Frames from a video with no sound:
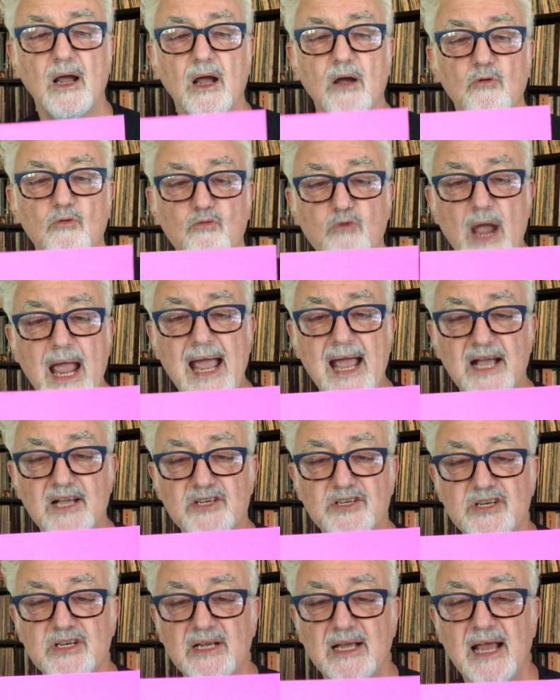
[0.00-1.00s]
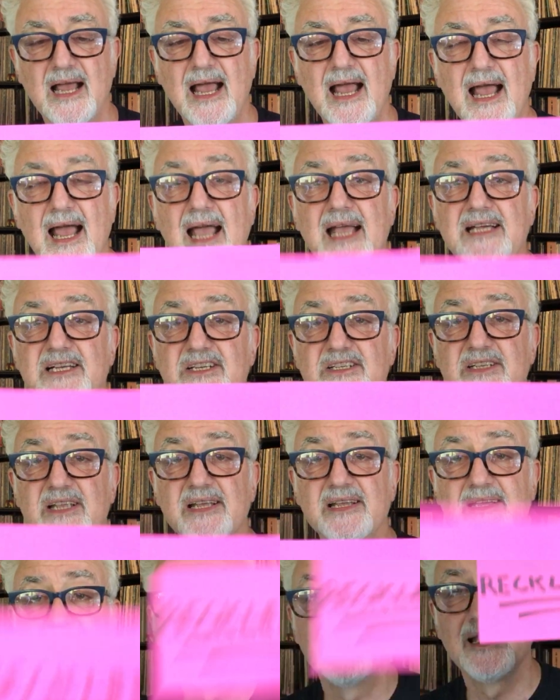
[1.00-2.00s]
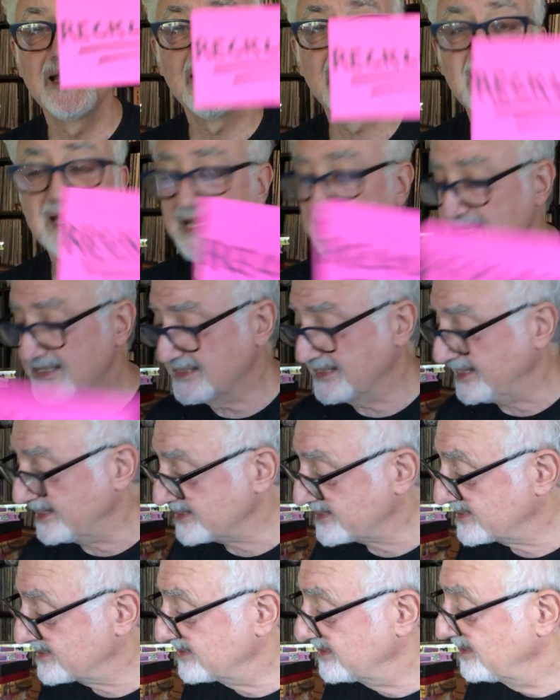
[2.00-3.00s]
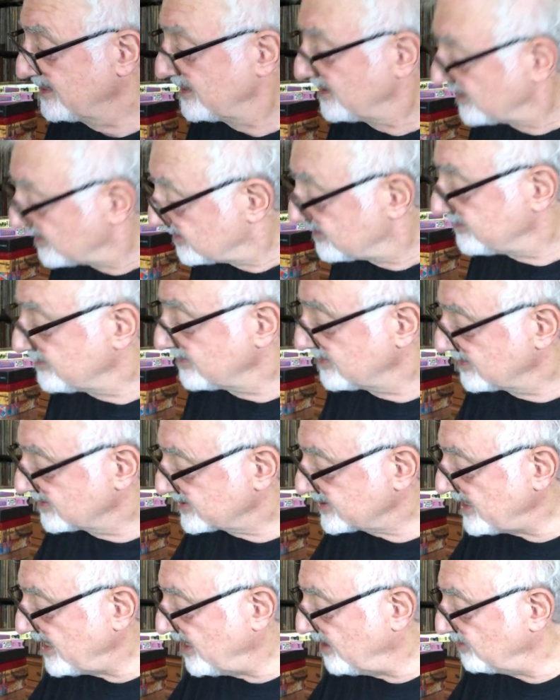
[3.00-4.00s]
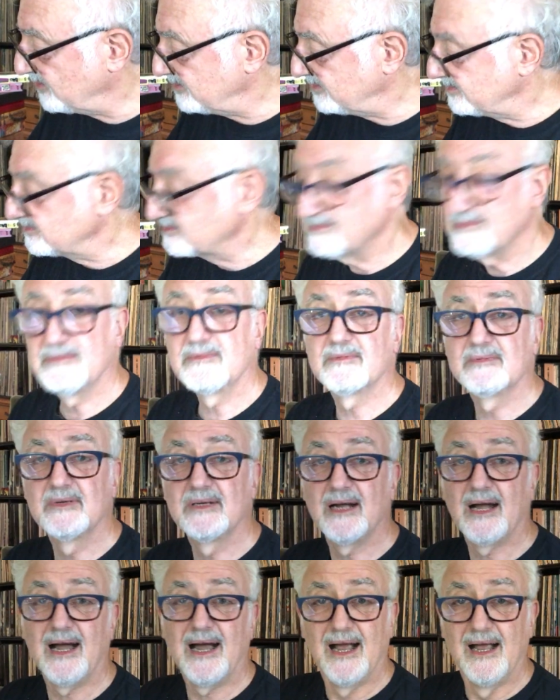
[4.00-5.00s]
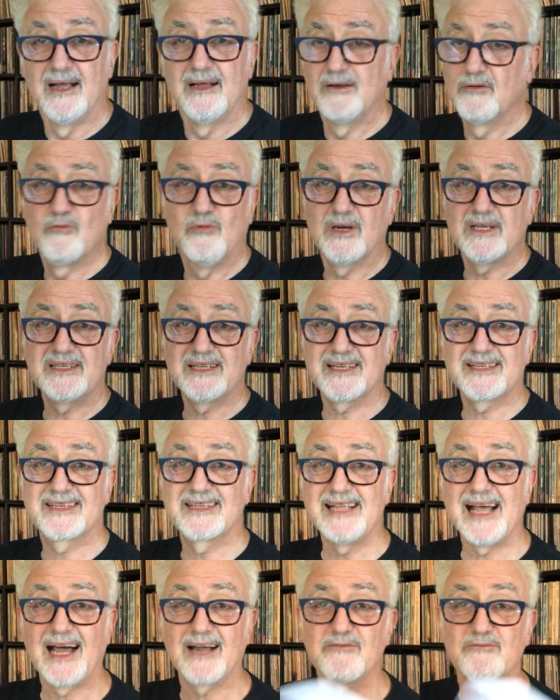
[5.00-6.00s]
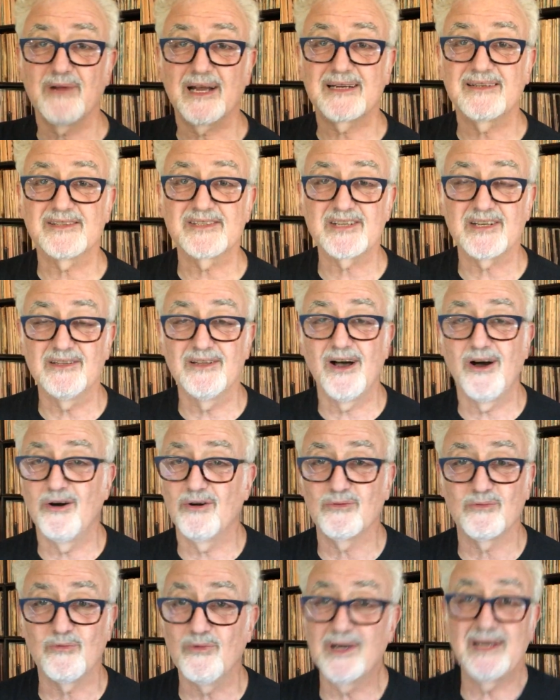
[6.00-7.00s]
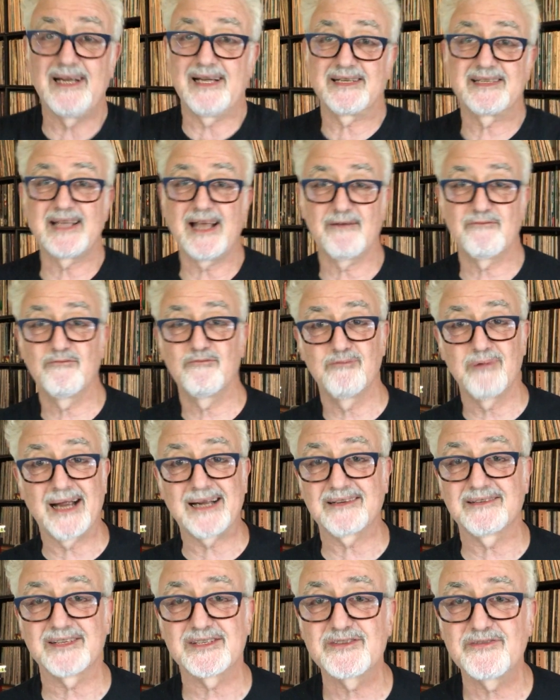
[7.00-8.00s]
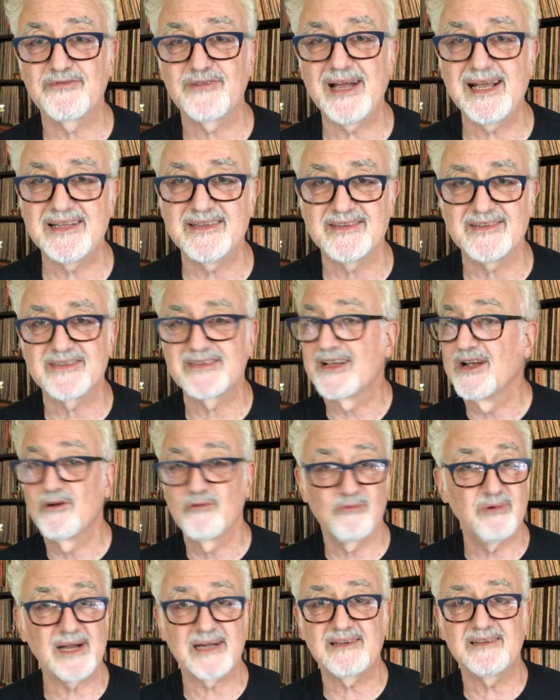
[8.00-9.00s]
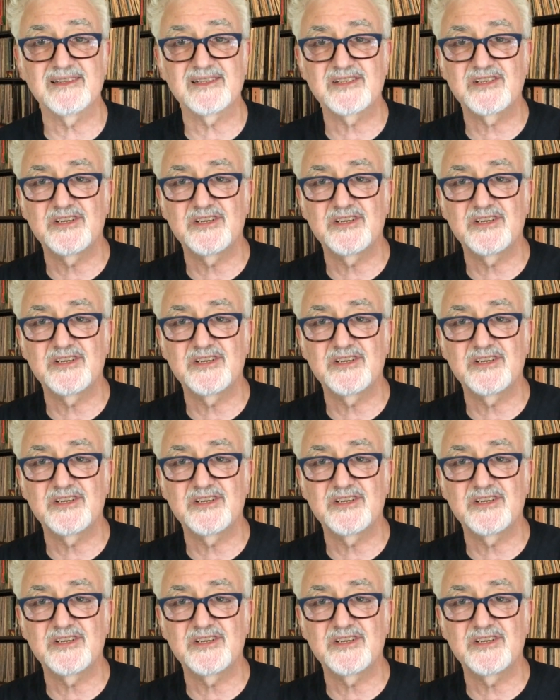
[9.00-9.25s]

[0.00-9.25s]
Rash, hasty, heedless. So, one is not reckless alone. One has to have reckless friends, reckless